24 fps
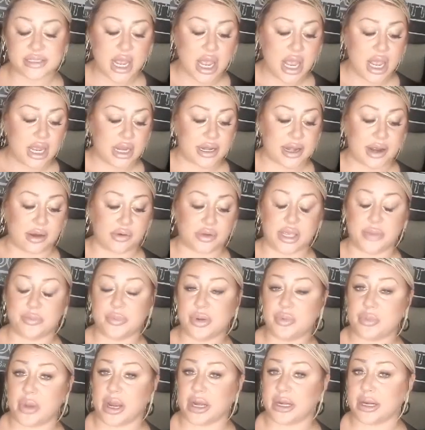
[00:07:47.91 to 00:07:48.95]
Now keep in
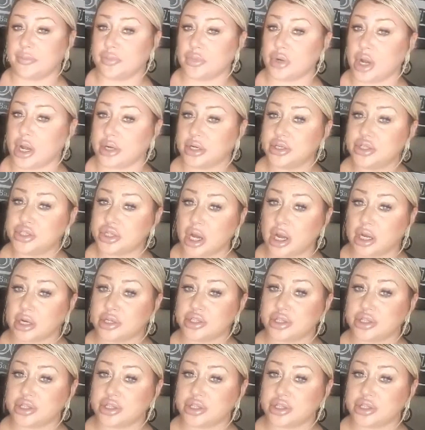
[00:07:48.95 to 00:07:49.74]
mind, I'm not a doctor.